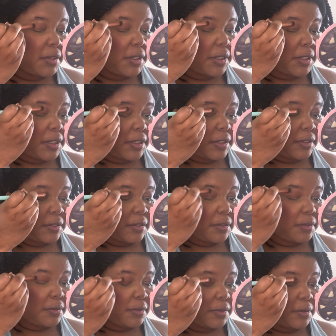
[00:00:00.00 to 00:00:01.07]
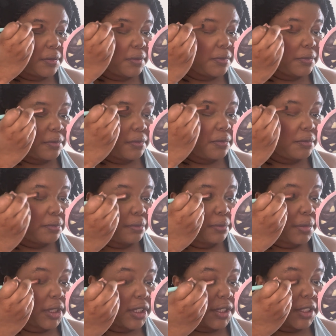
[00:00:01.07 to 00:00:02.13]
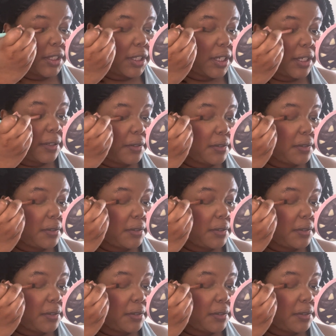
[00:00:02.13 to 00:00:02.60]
and brushing it out.